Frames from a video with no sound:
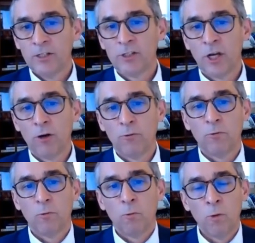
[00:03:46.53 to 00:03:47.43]

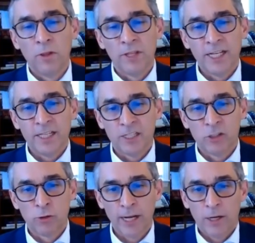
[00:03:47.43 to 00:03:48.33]
So the, the
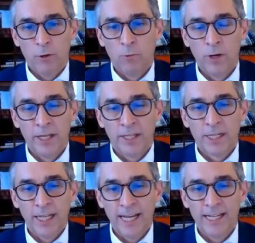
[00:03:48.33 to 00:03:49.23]
trick
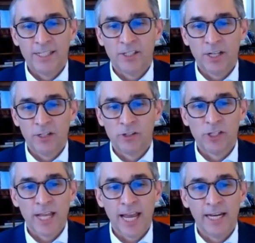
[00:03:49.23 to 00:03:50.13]
with clays is
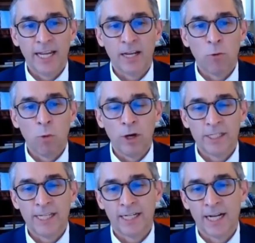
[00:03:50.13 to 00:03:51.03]
understanding
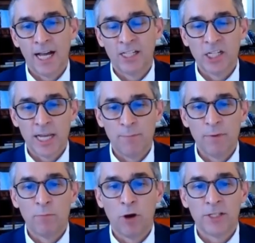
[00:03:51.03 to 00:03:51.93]
what technology can
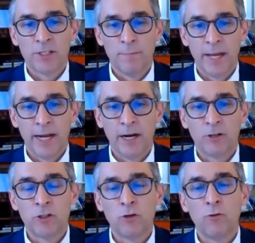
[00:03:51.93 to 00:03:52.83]
be brought to
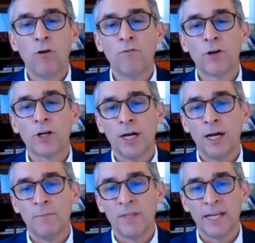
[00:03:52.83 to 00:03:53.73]
bear to
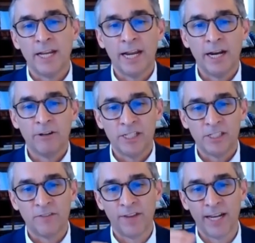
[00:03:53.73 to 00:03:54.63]
overcome the inherent
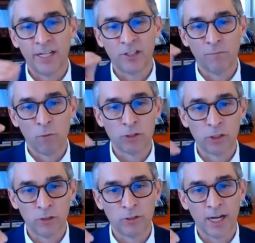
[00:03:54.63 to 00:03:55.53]
disadvantage of more
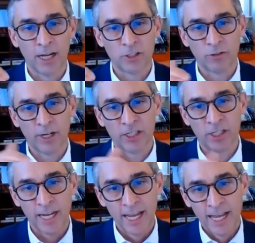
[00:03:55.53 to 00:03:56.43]
dilute
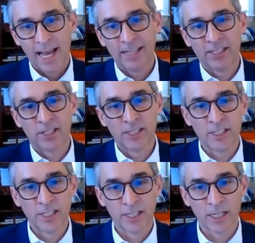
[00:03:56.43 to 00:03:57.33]
concentration as it
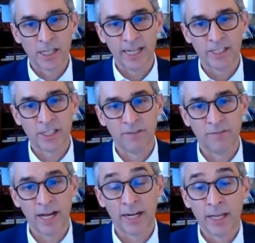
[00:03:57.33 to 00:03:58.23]
sits in the clays in
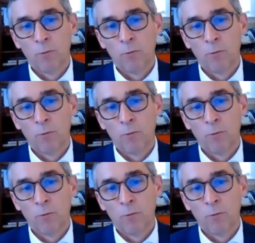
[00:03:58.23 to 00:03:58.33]
Nevada.